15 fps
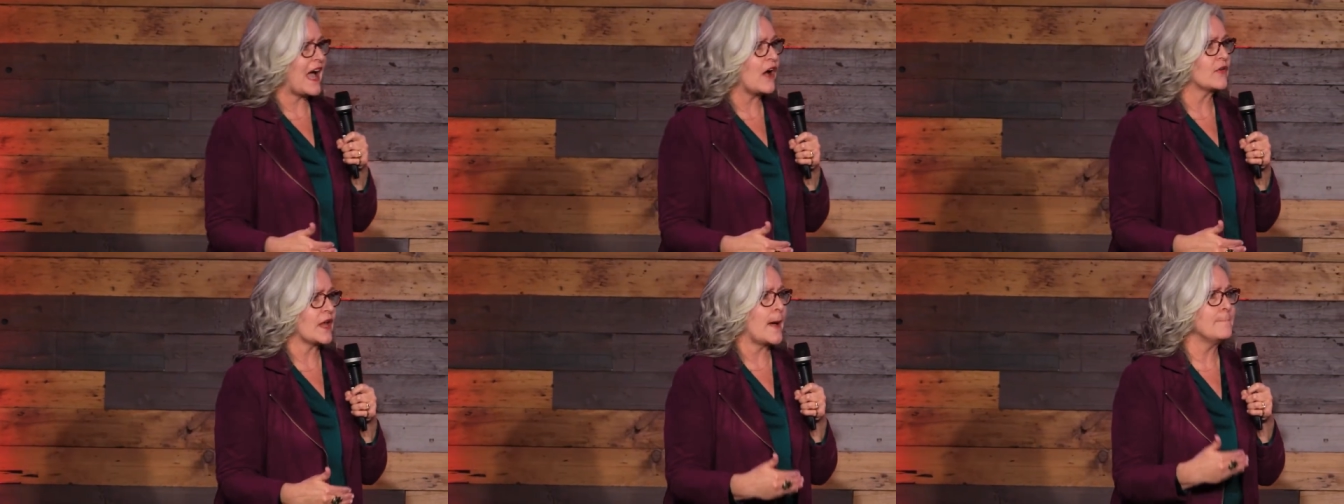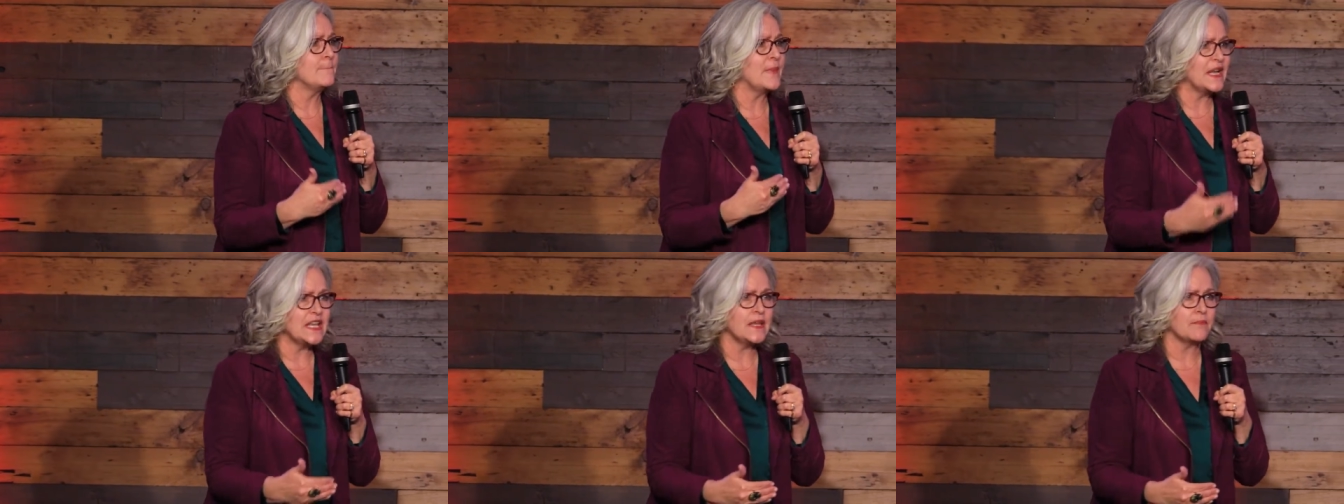out a
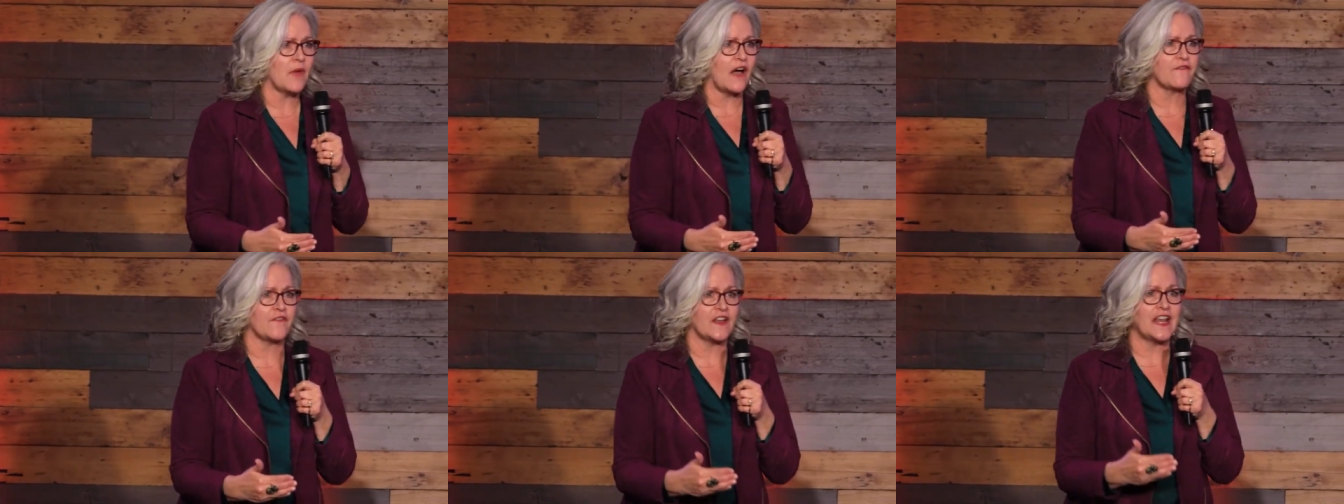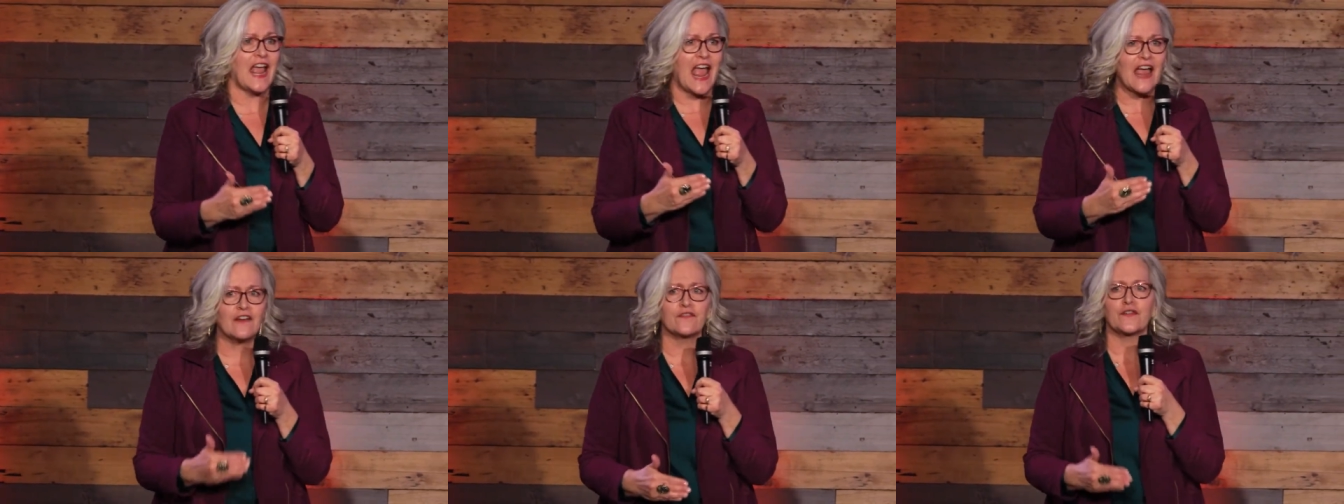mini muffin
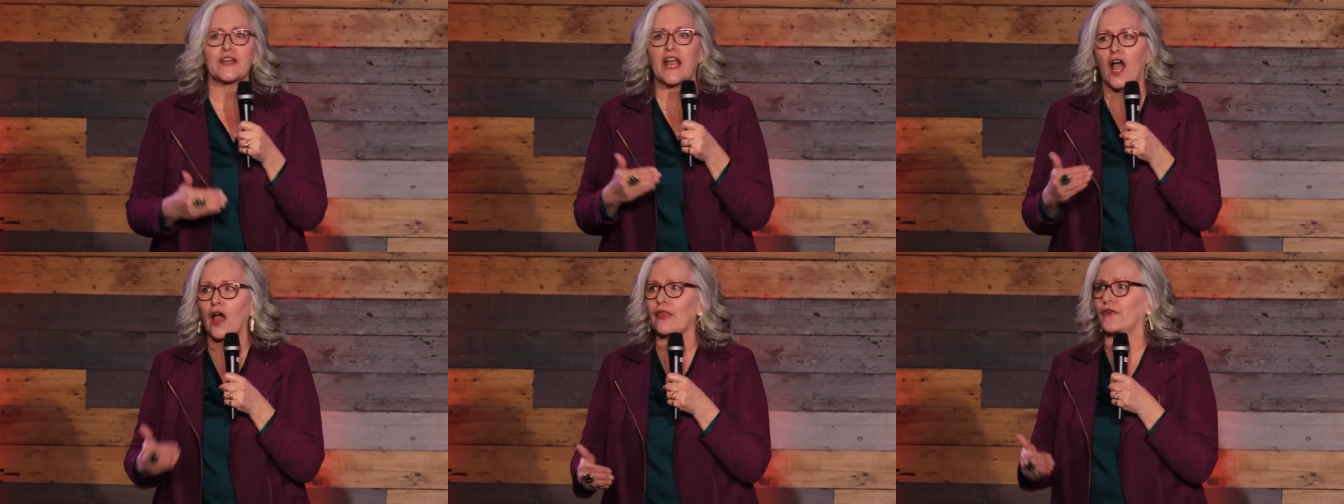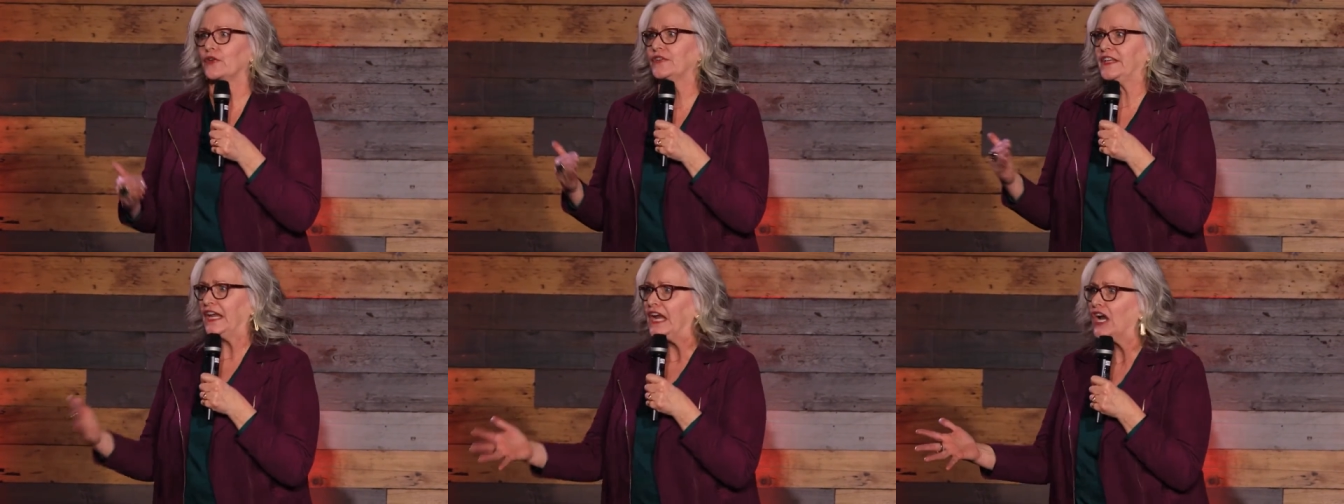every
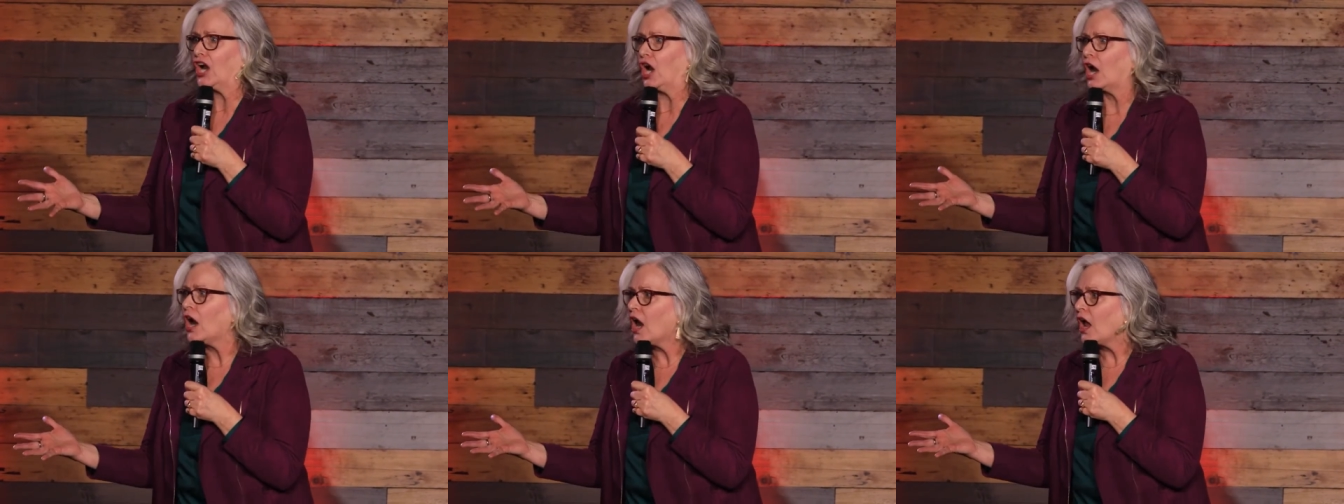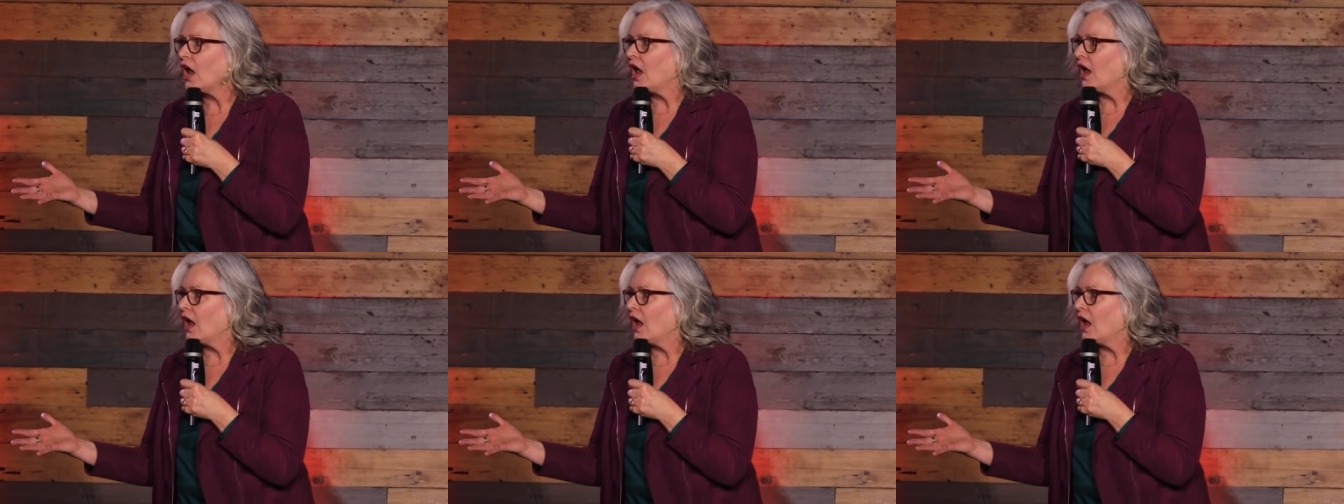other year,